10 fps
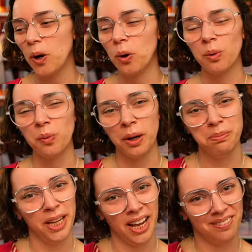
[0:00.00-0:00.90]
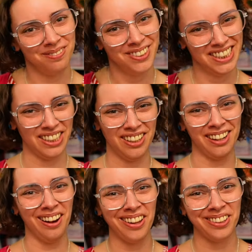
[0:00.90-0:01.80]
or 1 p.m. So
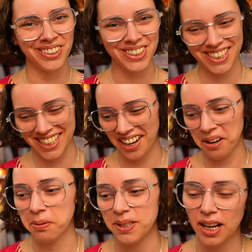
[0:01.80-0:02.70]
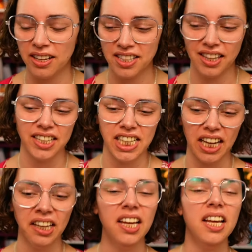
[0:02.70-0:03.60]
they're not the most desirable slots in the
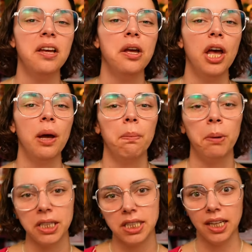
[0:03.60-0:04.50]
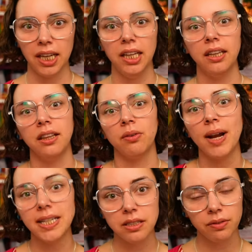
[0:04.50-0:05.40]
day. But in the
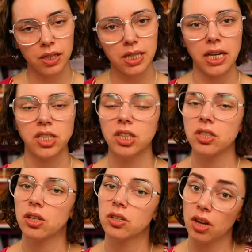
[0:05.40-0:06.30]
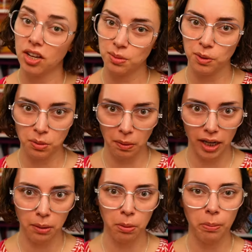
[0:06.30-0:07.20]
rest of the sessions, there's not supposed to be
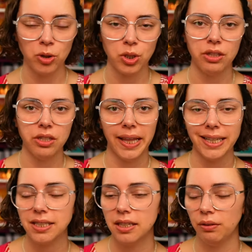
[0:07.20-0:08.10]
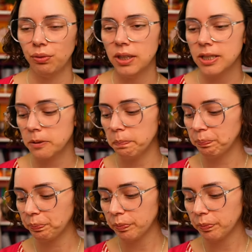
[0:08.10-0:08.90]
any promotion. So that's the difference.